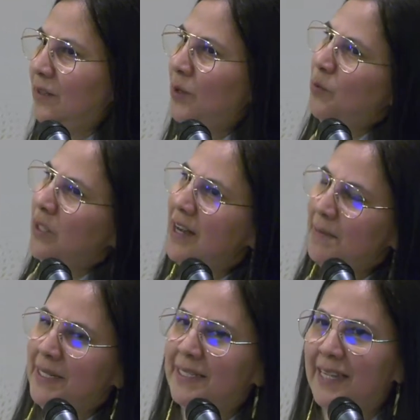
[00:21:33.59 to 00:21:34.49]
when we're
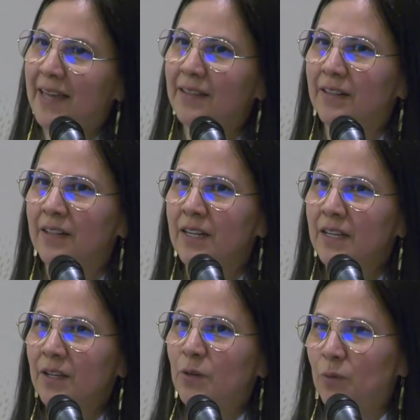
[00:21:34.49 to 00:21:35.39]
coming together
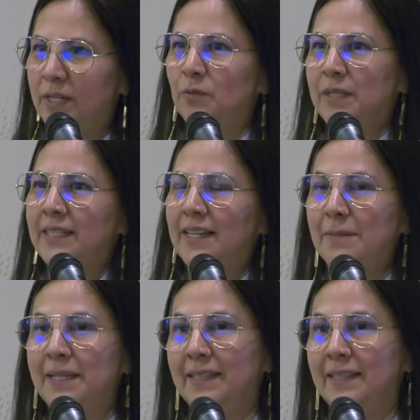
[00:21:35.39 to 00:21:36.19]
in reclaiming